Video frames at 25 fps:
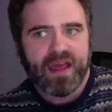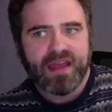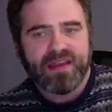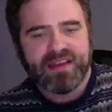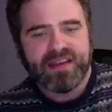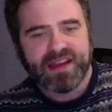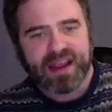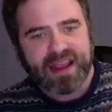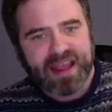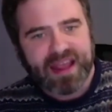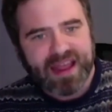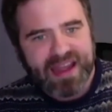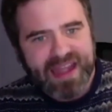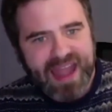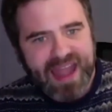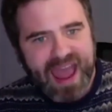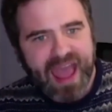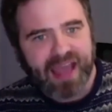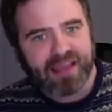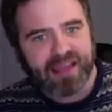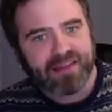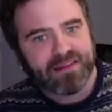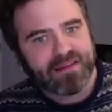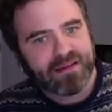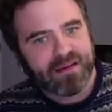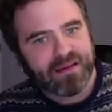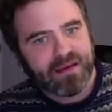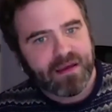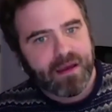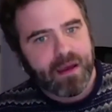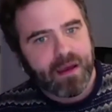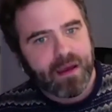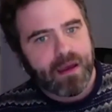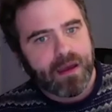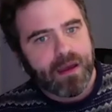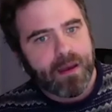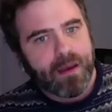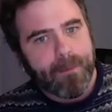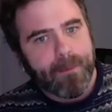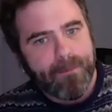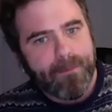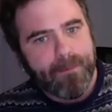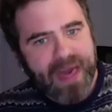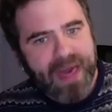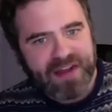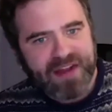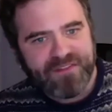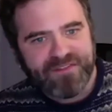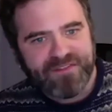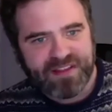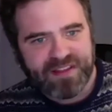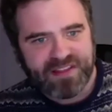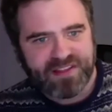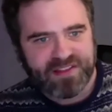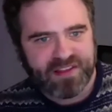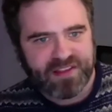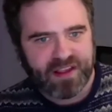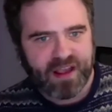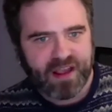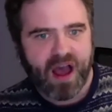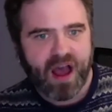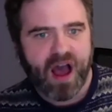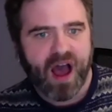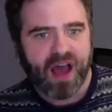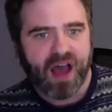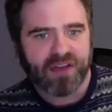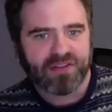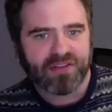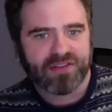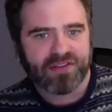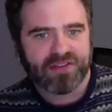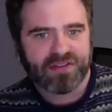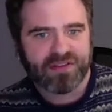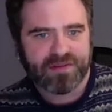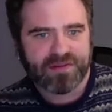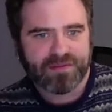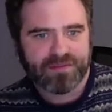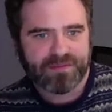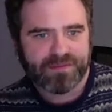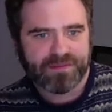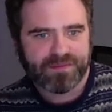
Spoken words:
to connect benefits to costs.